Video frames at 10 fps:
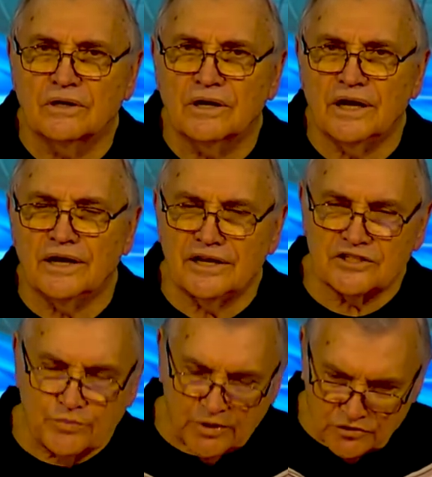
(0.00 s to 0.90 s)
in his
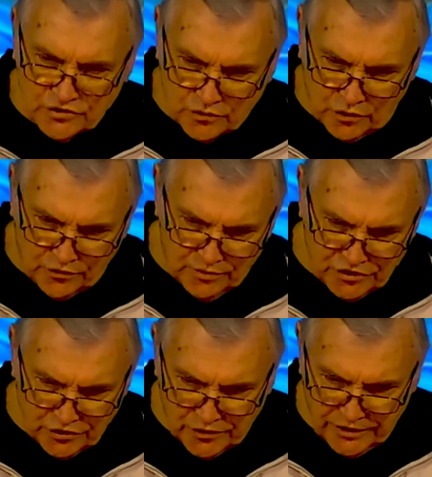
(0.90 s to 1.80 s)
spiritual growth
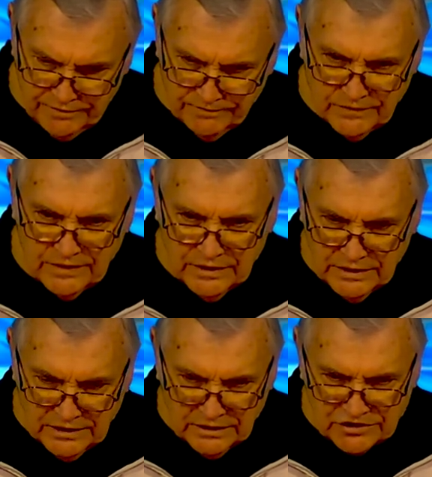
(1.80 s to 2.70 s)
maturity.
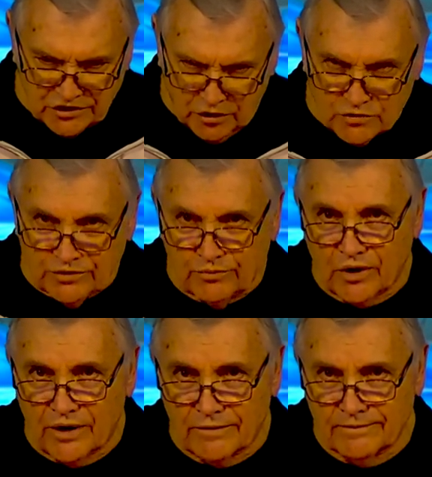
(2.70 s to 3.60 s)
Let's close in
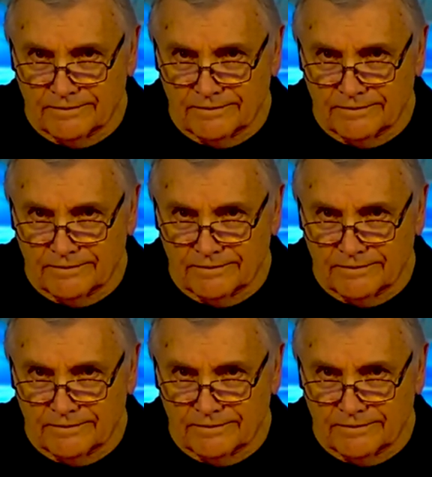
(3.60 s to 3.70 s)
prayer.